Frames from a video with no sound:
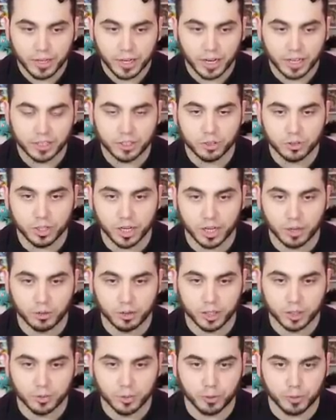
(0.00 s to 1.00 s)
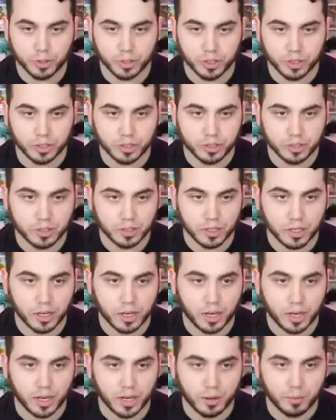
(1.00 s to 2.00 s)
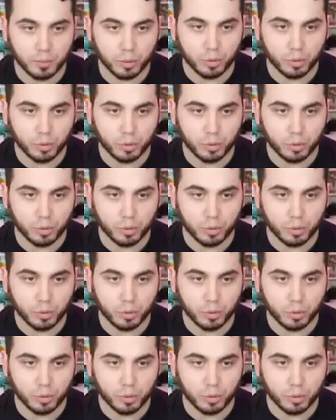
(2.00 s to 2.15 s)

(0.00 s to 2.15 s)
I do kind of wish we were uh,